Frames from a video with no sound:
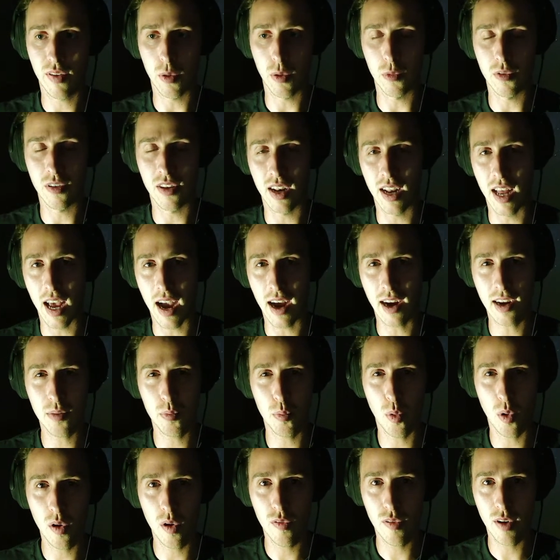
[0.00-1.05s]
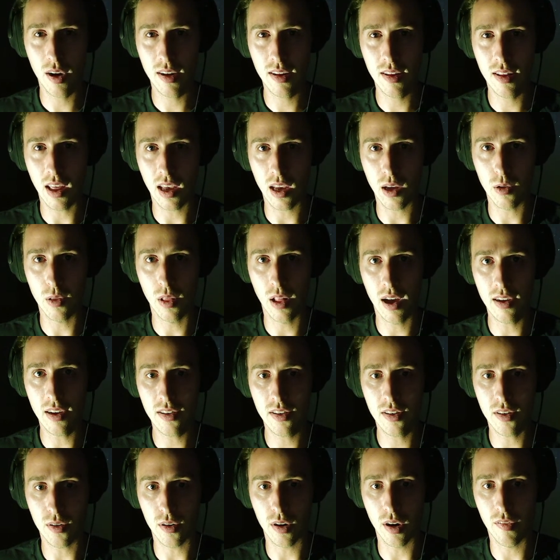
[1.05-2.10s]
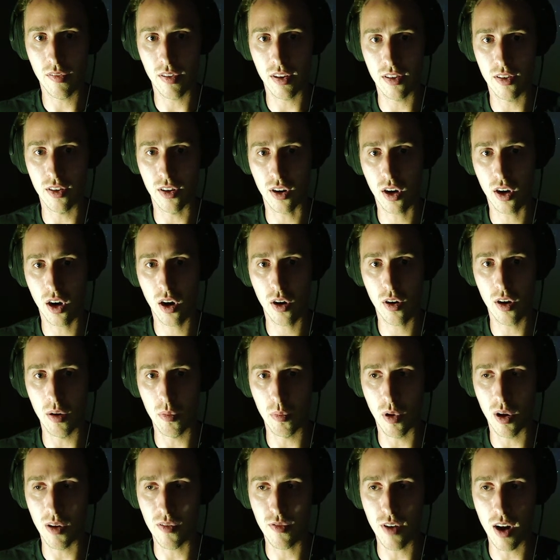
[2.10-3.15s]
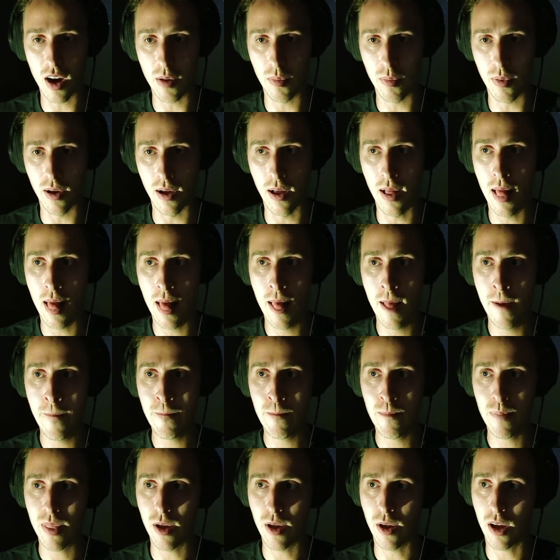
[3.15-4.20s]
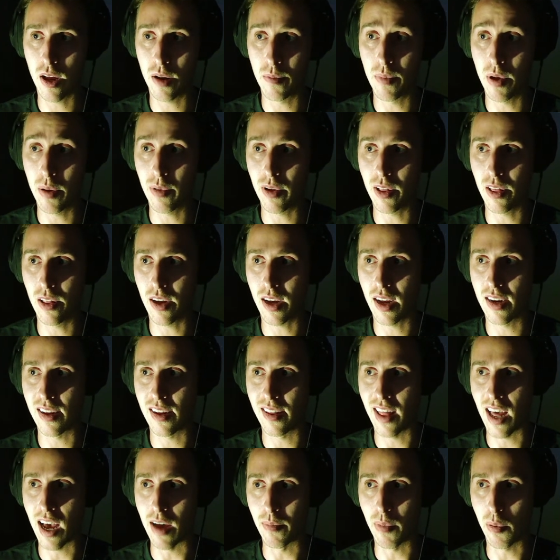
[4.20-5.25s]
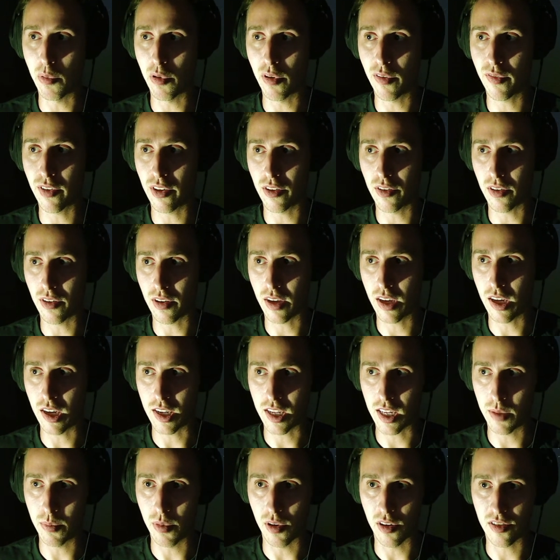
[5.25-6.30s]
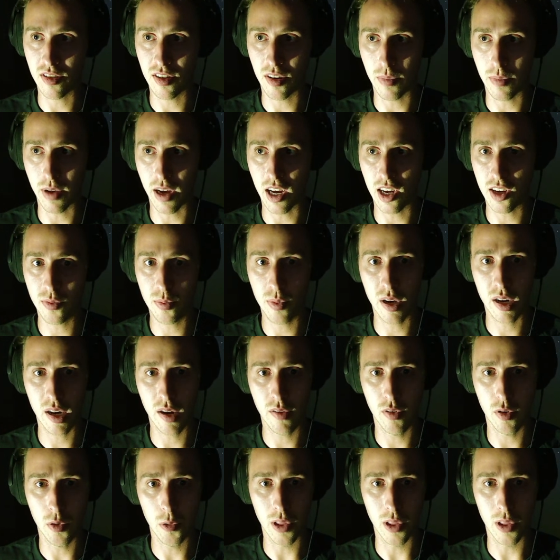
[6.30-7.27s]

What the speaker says: it was an ex-boyfriend that you lost or if it's your current boyfriend, but you could maybe look into that. Maybe you feel guilty about some aspect of your